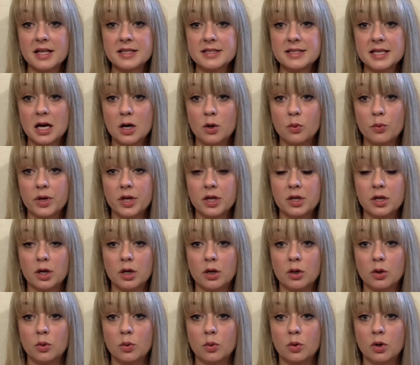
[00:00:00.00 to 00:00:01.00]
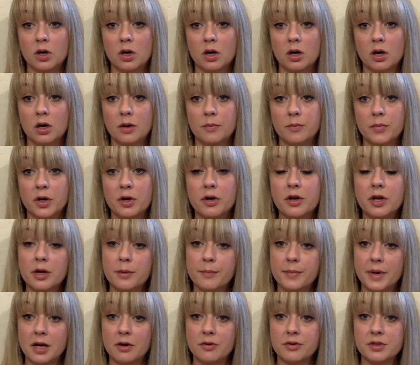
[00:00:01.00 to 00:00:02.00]
how we know a good
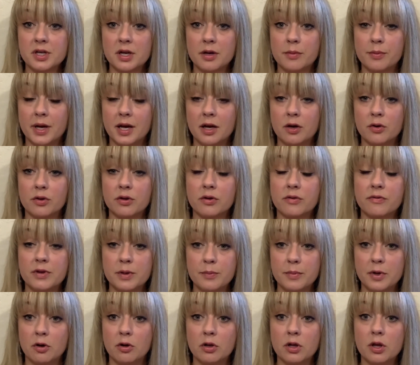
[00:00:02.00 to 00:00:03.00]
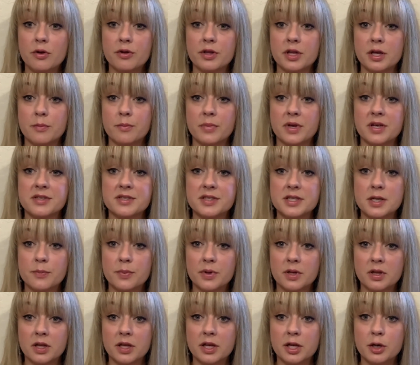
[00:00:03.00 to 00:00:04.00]
amount about female clothing, because
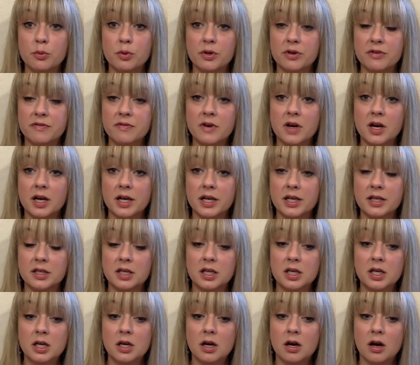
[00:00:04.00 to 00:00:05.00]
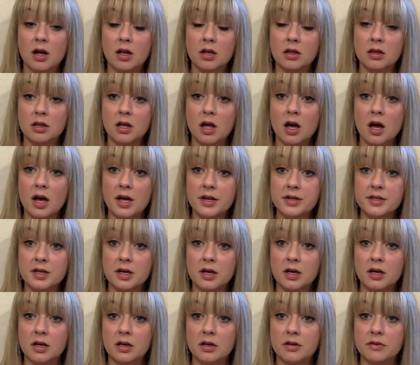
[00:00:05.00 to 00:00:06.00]
typically you would find a lot
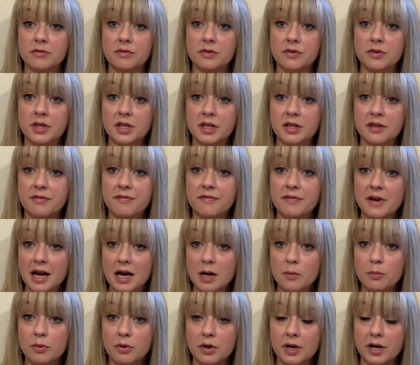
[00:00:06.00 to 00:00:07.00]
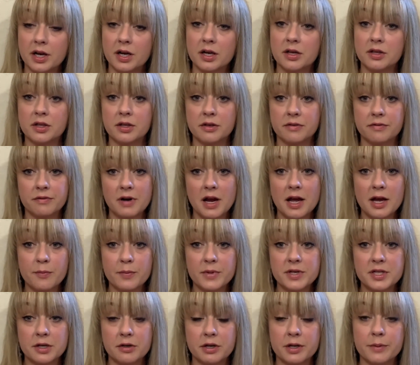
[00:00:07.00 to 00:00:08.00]
of the fabric, the
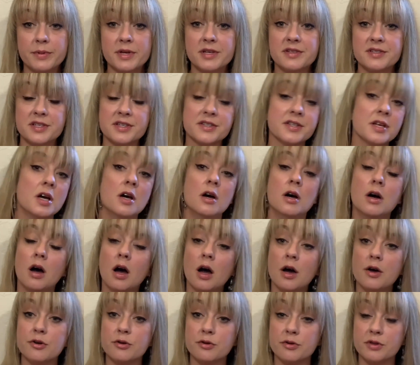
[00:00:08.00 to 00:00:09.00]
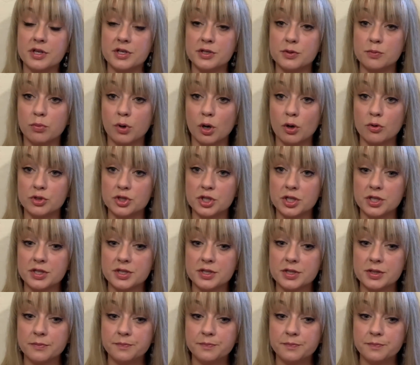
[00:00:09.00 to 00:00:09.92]
fragmentary pieces, under these brooches.